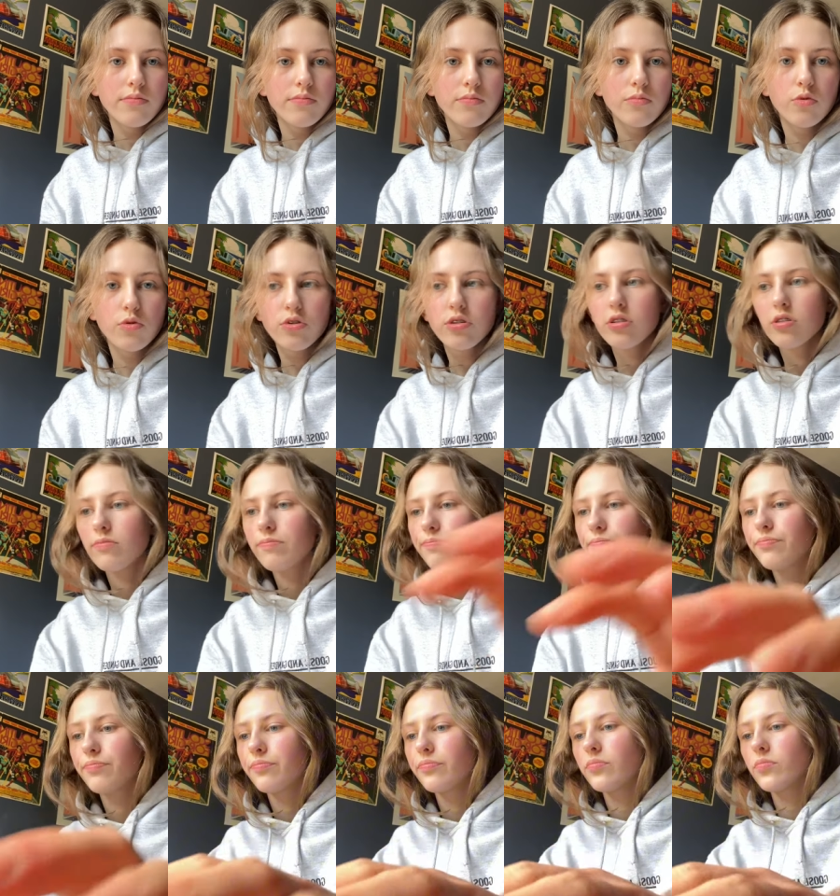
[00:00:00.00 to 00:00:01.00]
water.
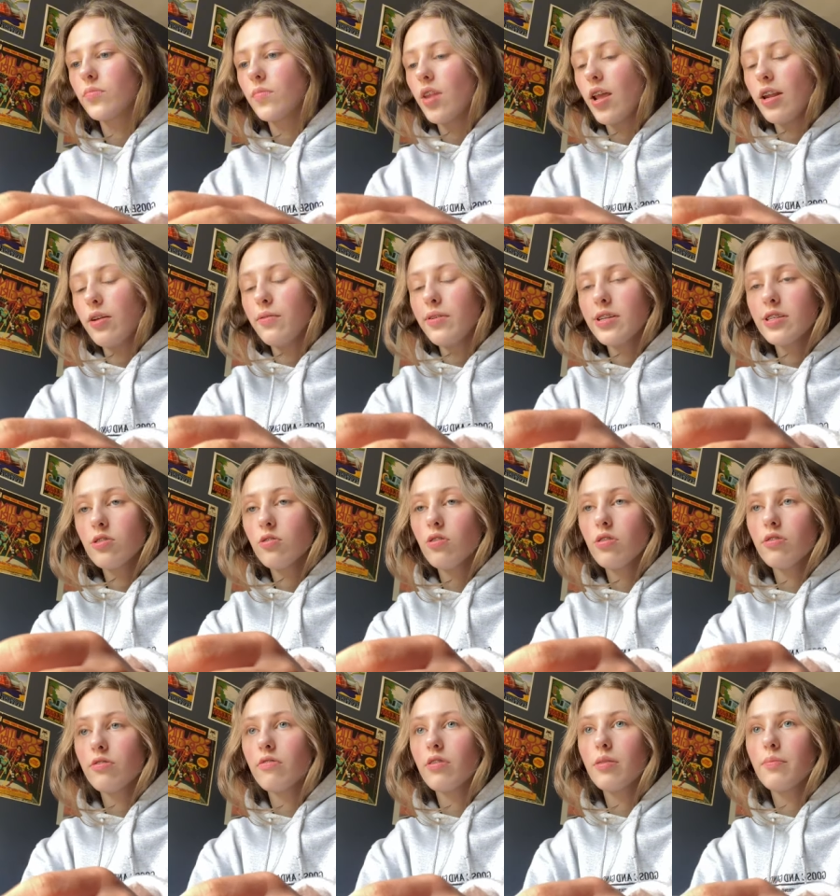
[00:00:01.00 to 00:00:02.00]
Anyway, it's not
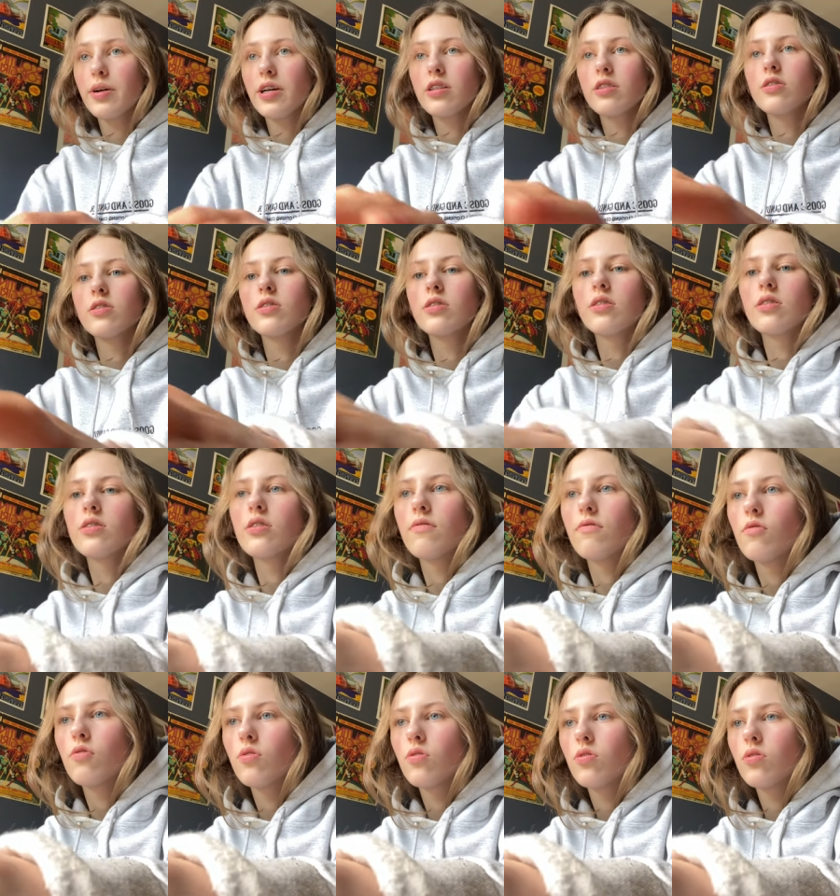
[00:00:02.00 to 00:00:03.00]
that it really matters because I've
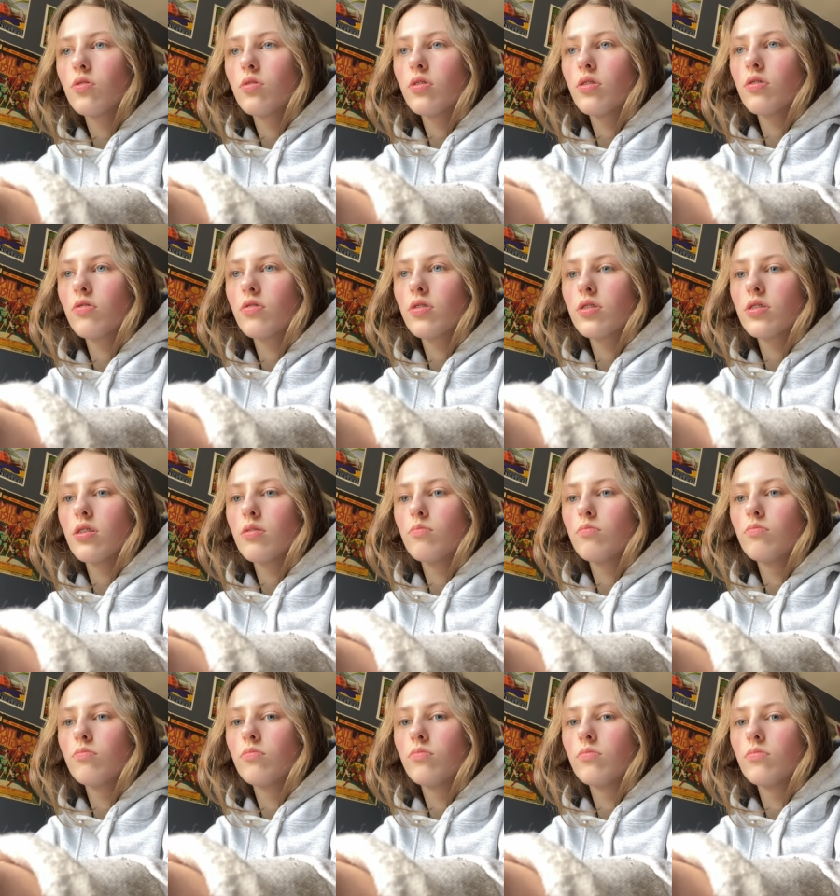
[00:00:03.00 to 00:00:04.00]
not got another exam
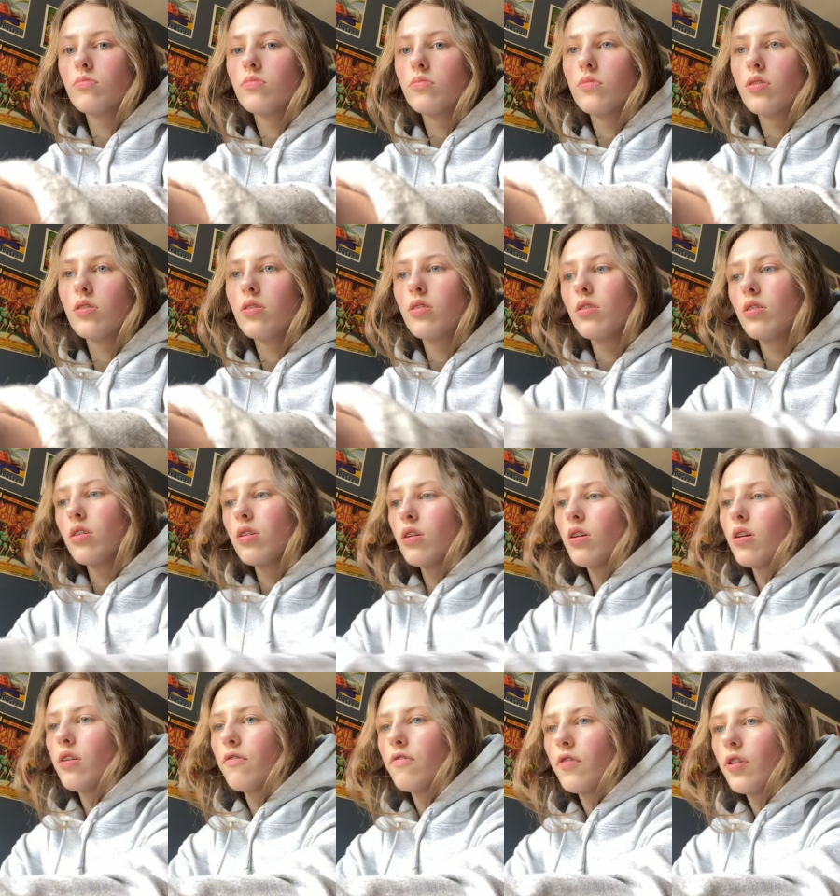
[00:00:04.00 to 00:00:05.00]

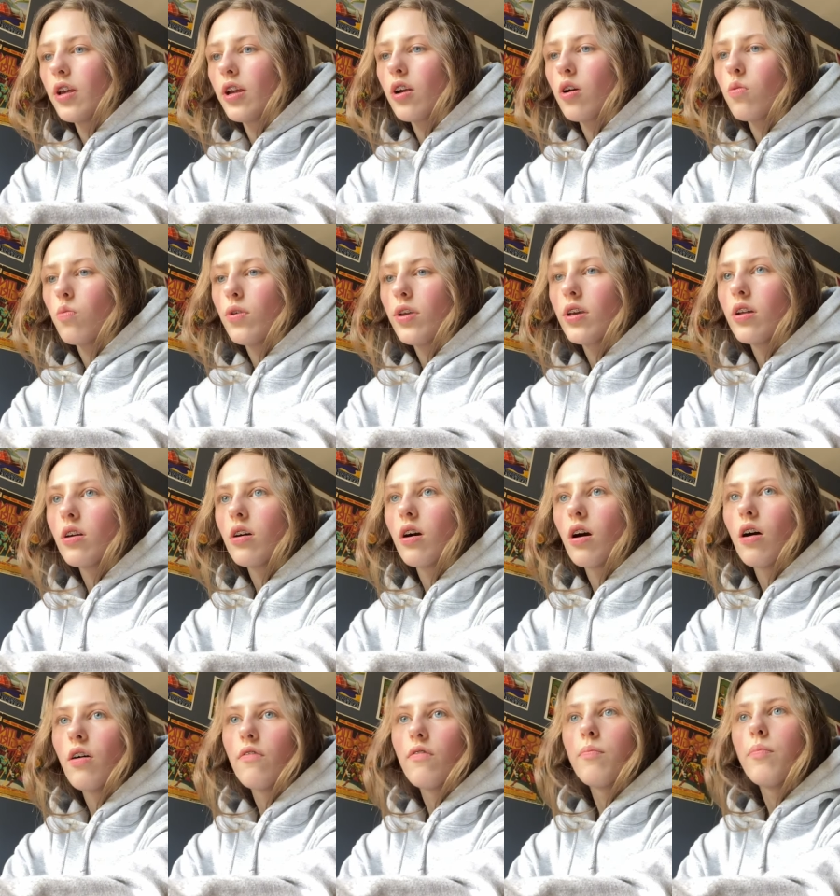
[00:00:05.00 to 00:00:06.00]
for like a week and a
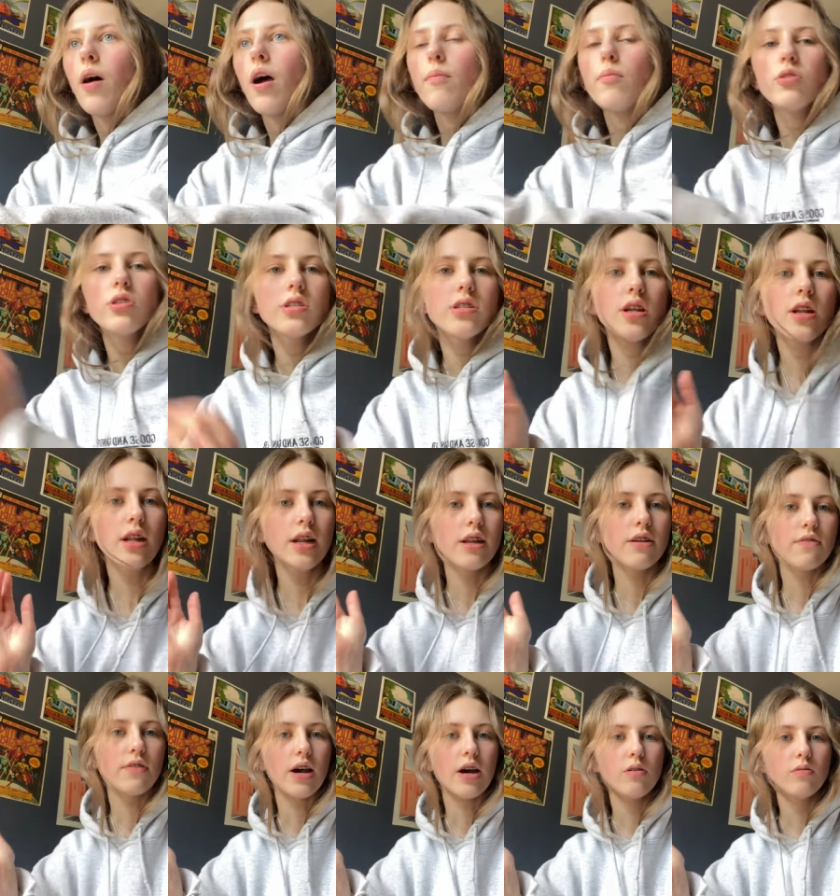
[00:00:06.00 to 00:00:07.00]
half. But I'm on study
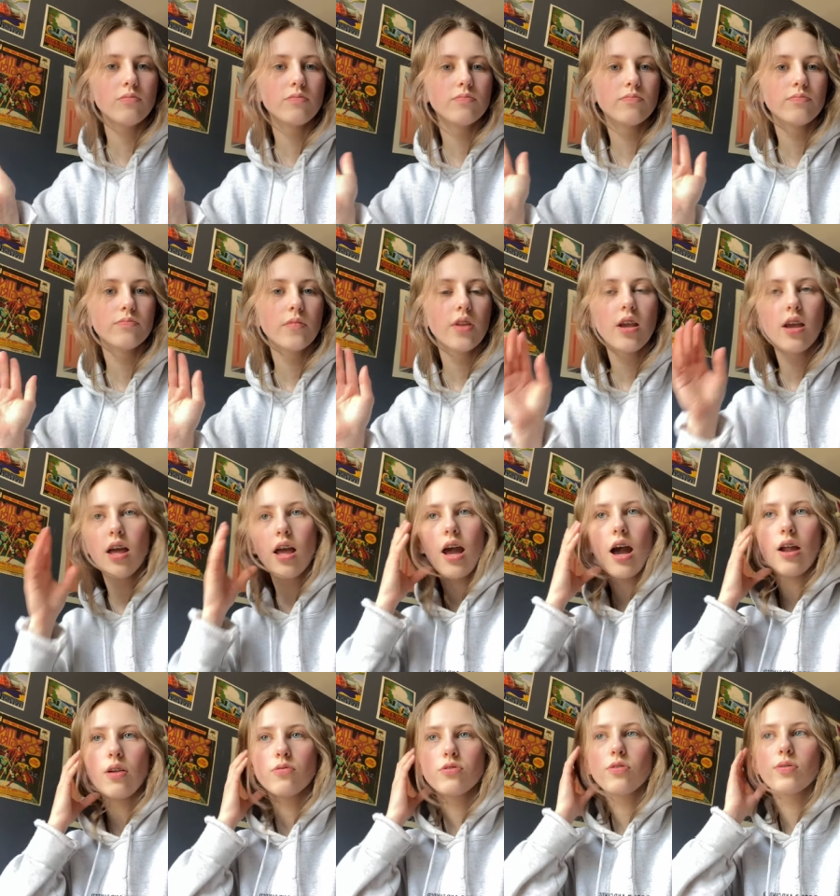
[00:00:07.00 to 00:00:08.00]
leave now.
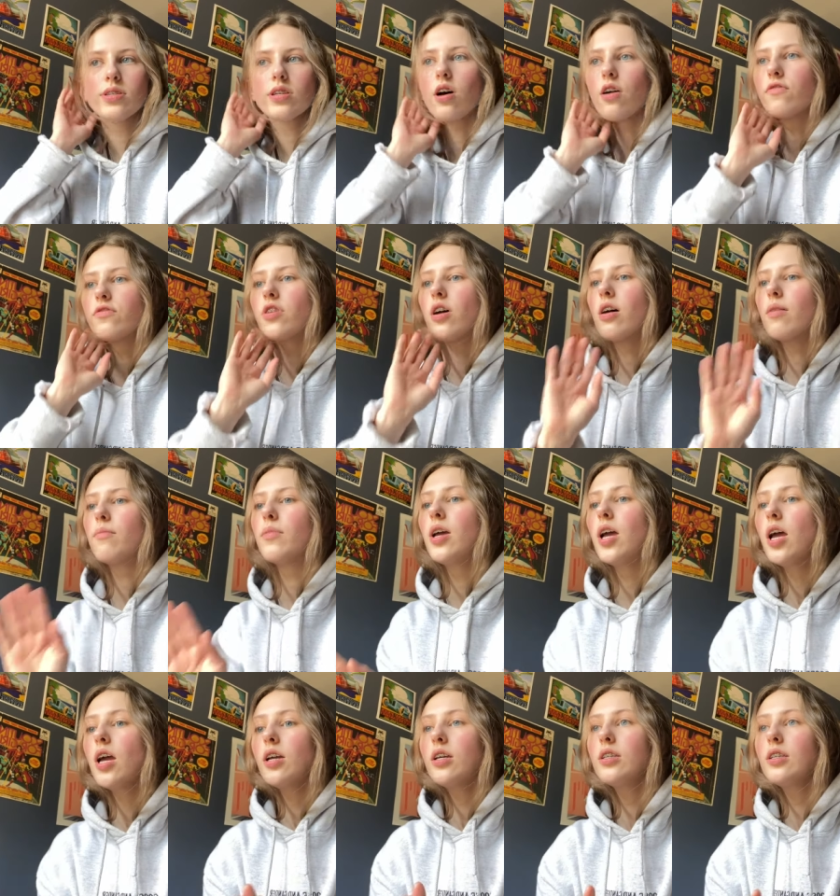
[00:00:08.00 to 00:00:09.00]
And also it's half term.
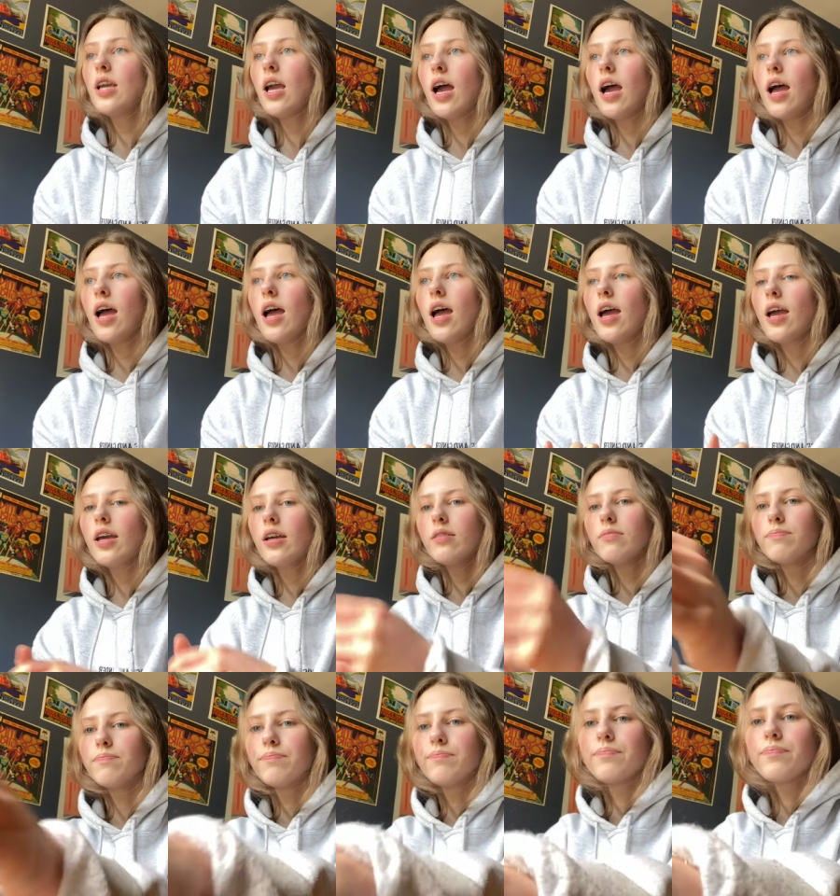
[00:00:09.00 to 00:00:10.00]

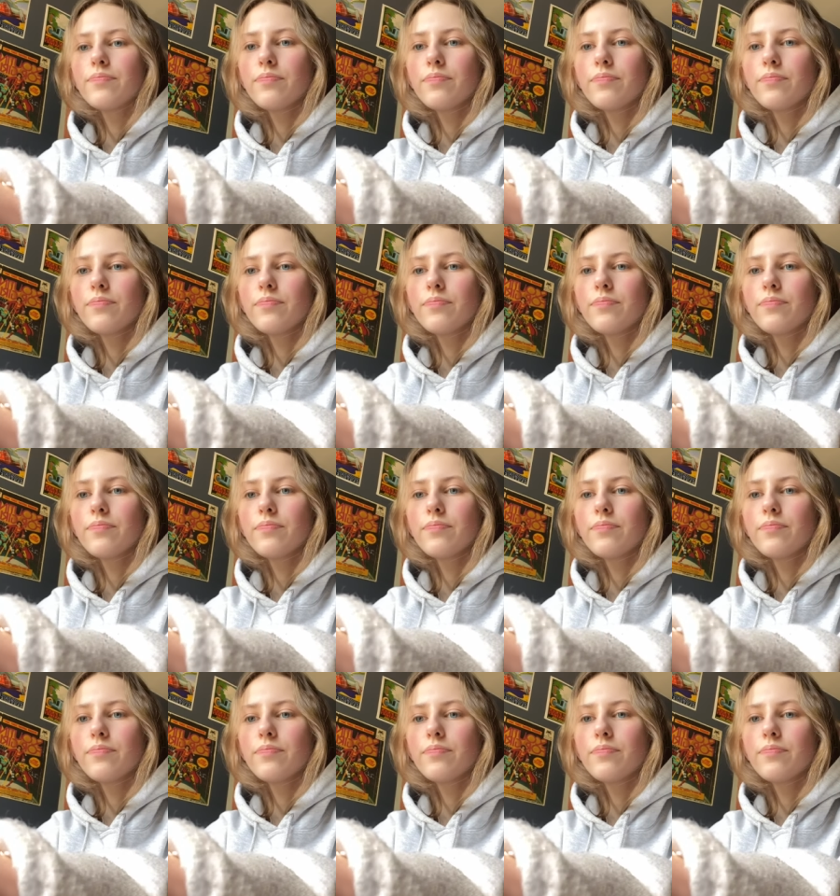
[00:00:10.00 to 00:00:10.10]
Yay!